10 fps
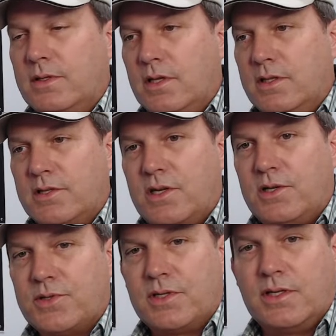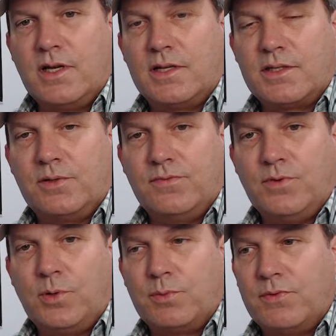It's causing it not to go
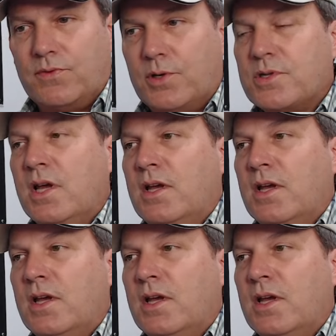forward in reverse.